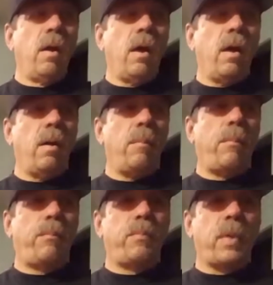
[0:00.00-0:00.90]

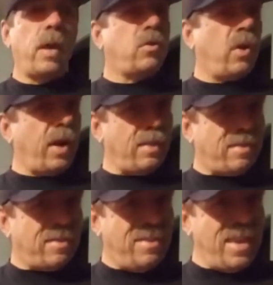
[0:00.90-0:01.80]
Going to try
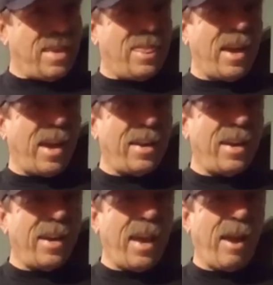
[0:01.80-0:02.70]
and sneak
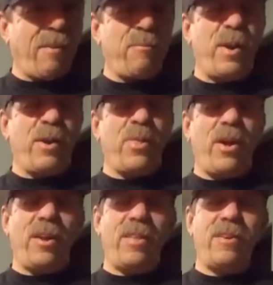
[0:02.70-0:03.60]
that half
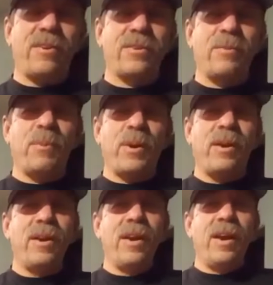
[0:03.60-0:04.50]
marathon in there
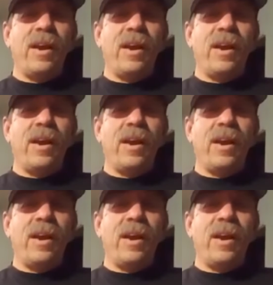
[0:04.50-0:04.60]
somewhere.